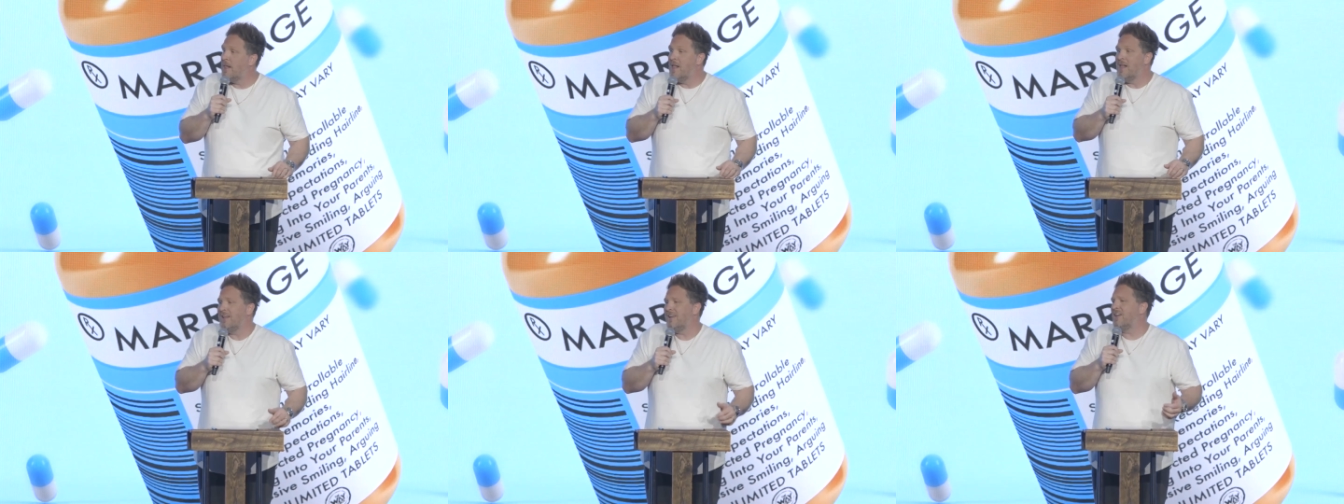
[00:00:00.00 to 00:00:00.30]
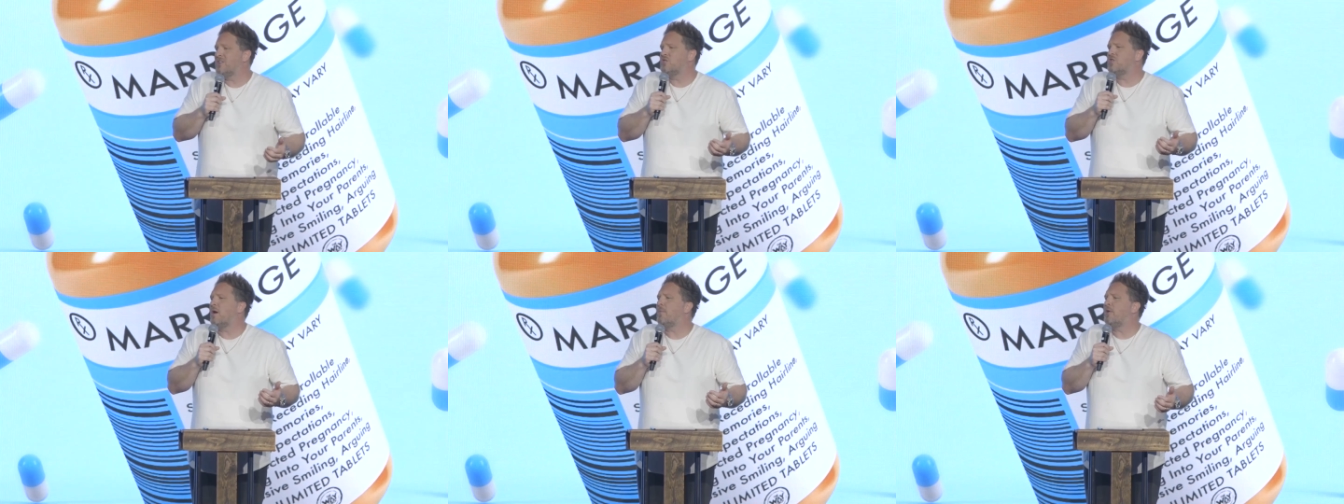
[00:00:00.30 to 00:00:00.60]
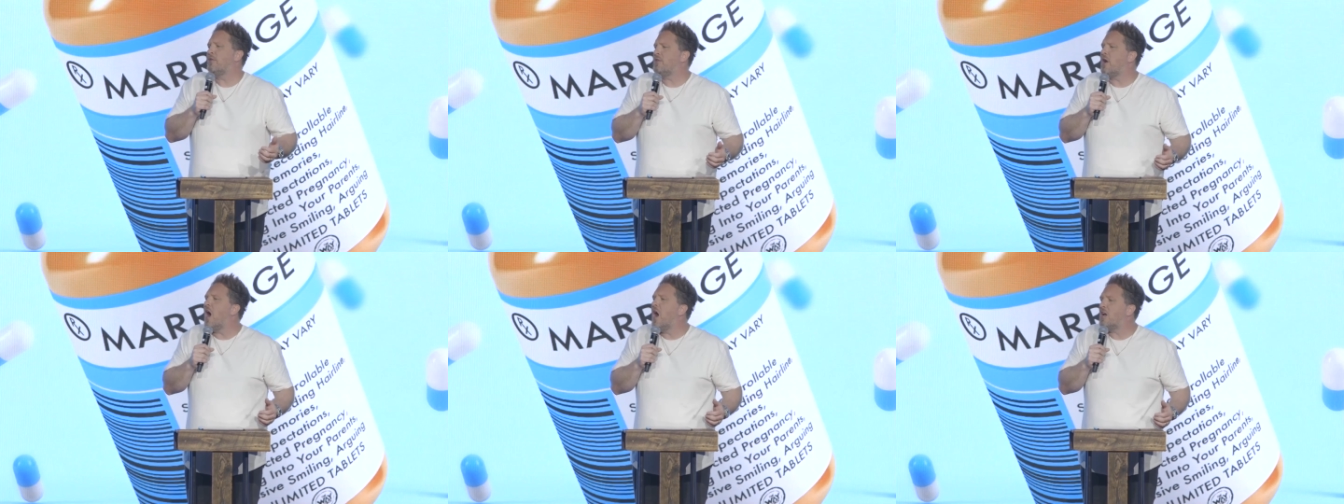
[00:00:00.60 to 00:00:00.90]
I get in trouble
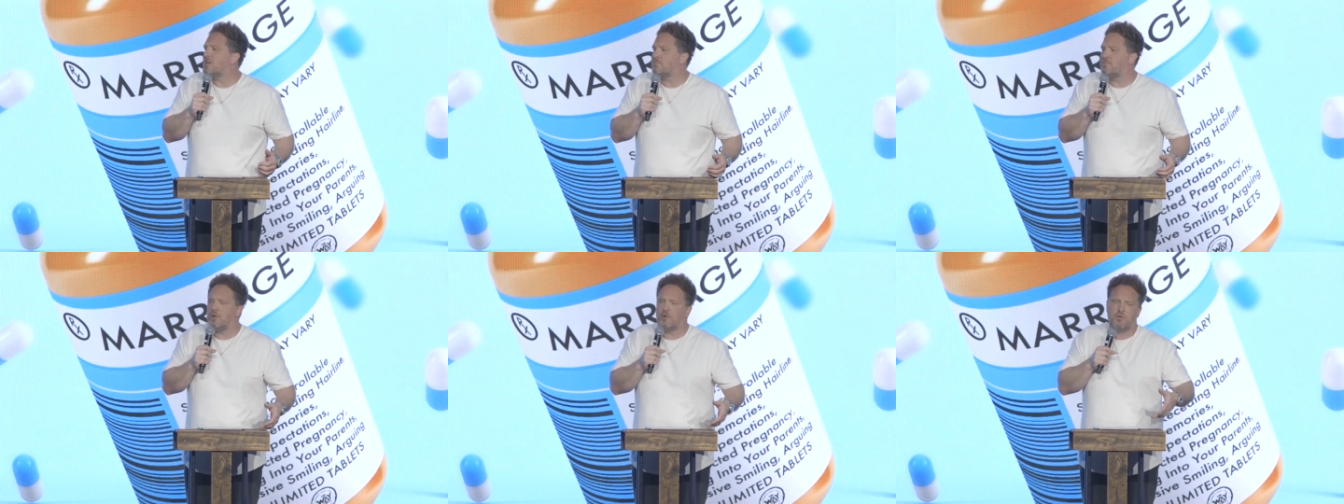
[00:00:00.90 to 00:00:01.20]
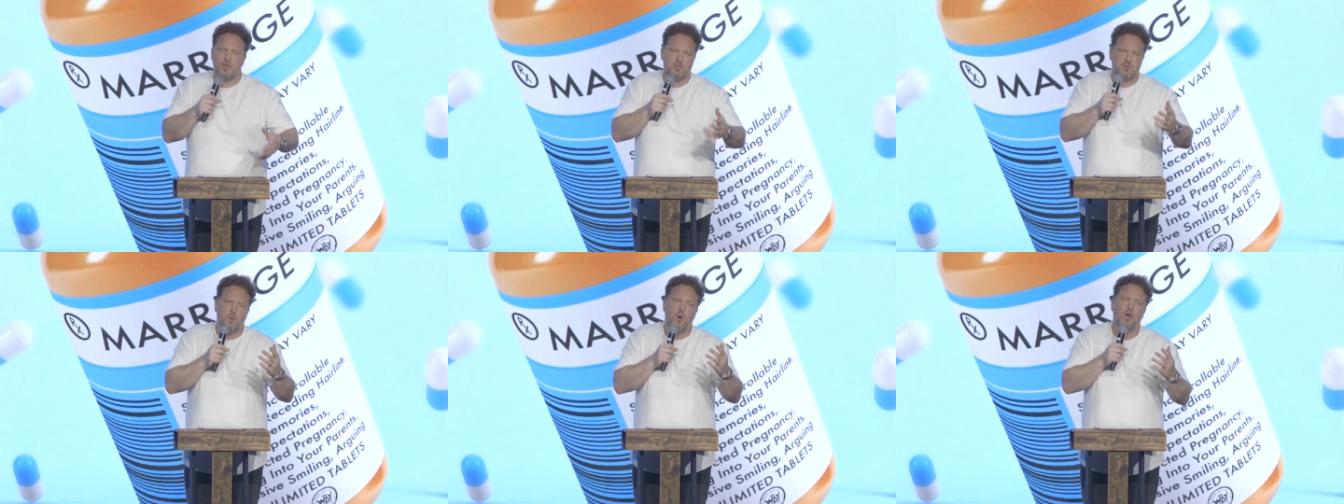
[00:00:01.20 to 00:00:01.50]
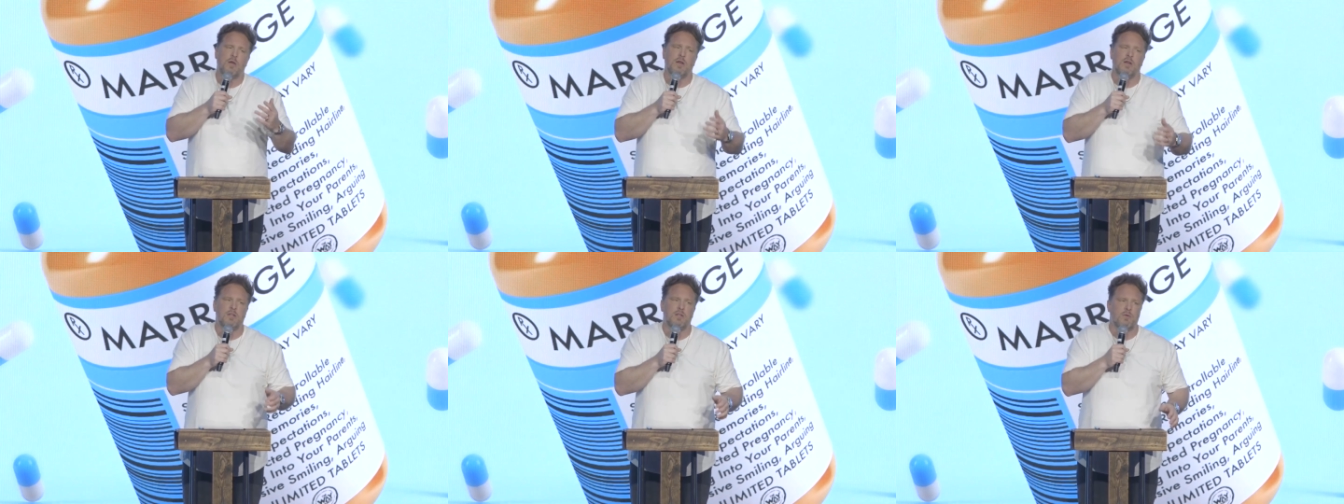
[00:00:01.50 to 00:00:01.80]
at the hospital just
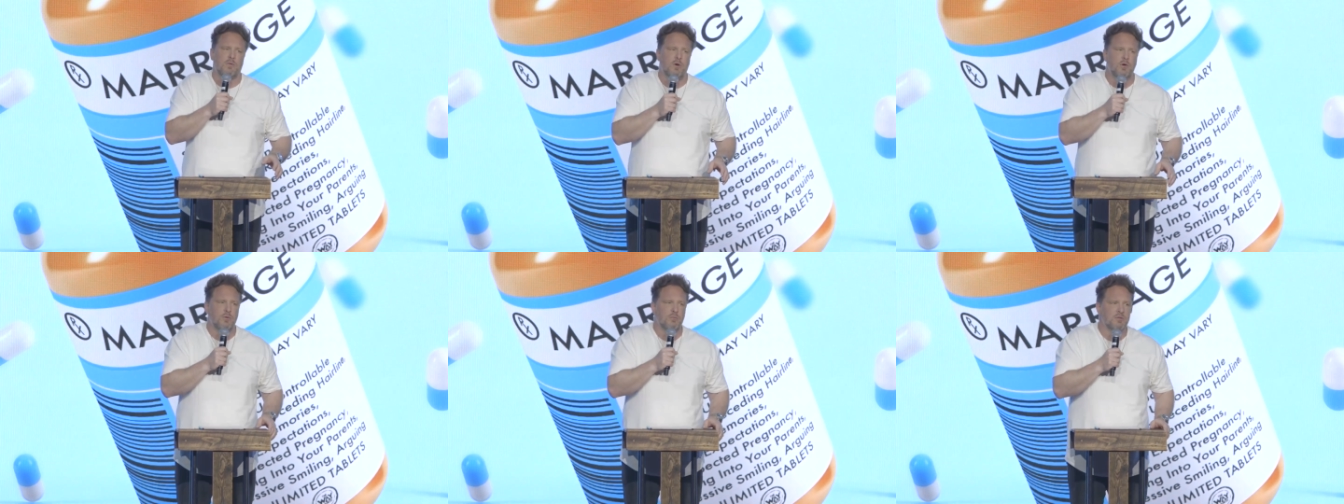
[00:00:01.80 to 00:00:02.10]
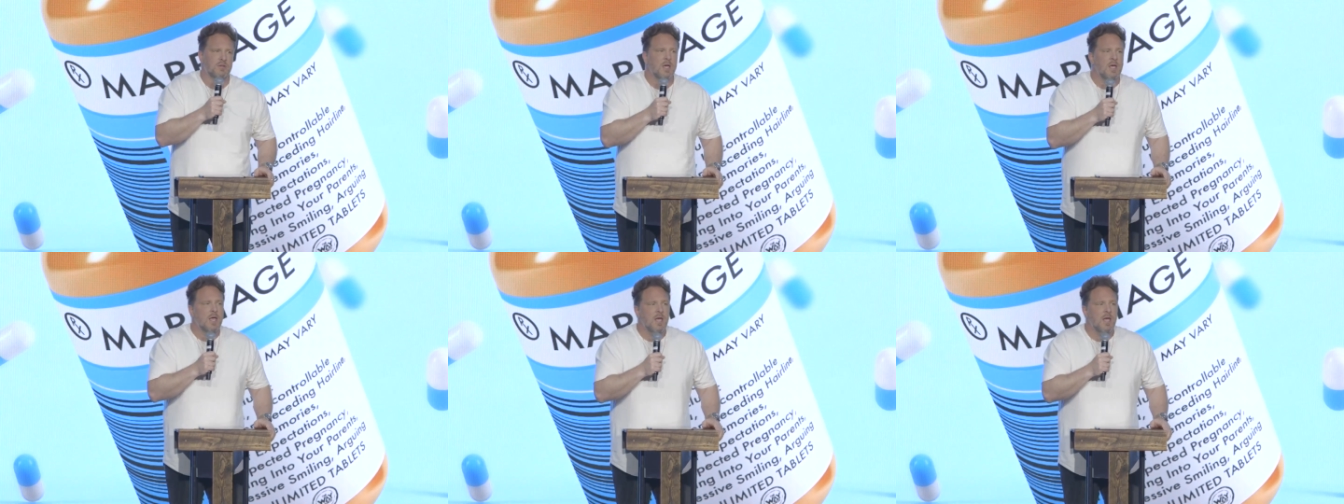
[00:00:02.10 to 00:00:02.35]
walking into rooms.